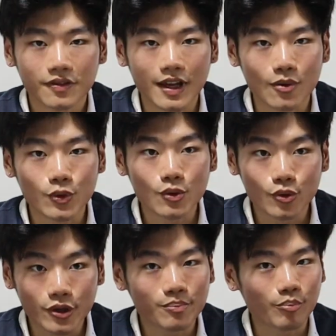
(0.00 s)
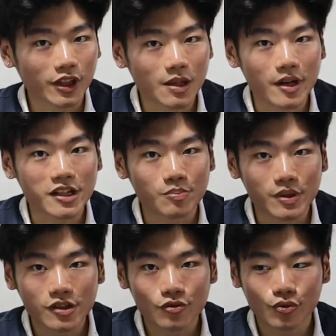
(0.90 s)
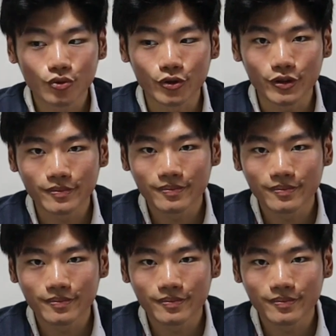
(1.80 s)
then we would pretty much be screwed.